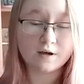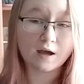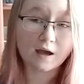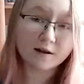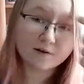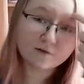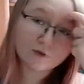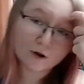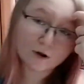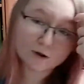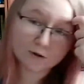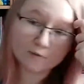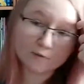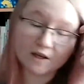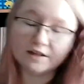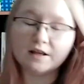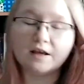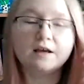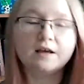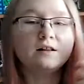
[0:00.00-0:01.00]
and volume
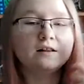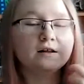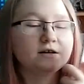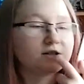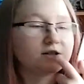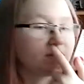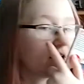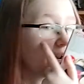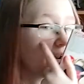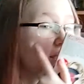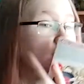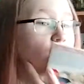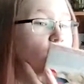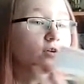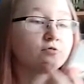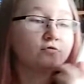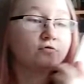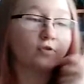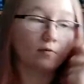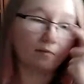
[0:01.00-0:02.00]
in English that I
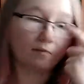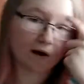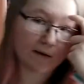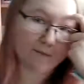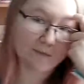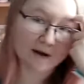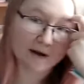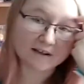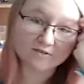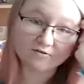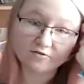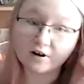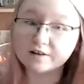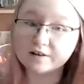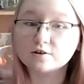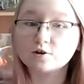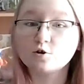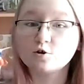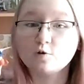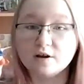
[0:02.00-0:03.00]
got from my best
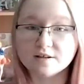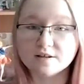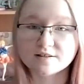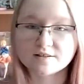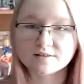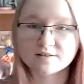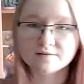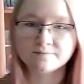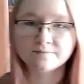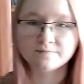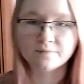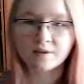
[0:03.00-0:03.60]
friend Chris.